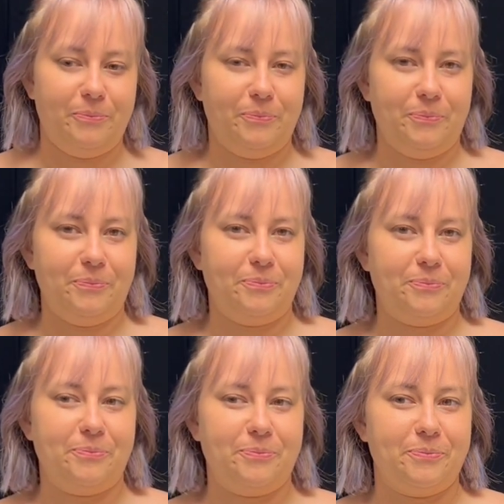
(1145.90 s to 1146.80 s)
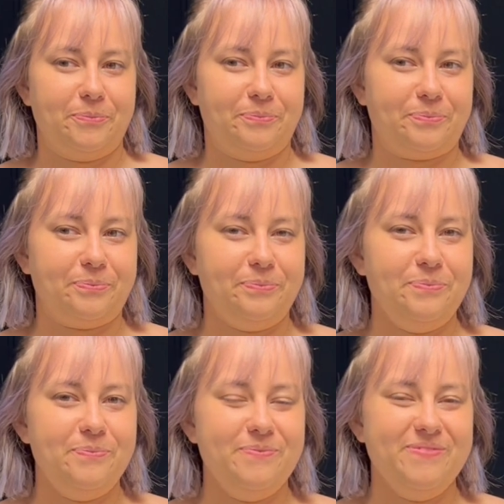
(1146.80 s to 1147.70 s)

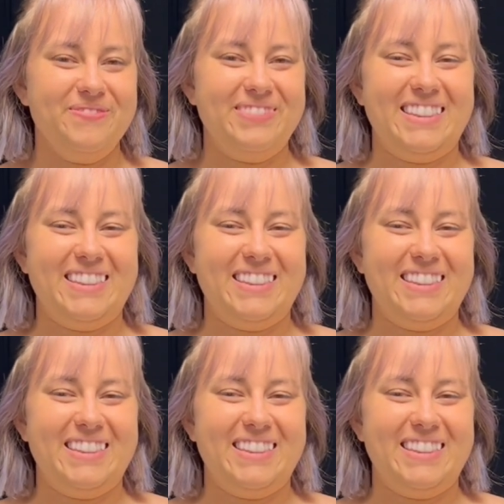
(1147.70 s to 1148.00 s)
(silence)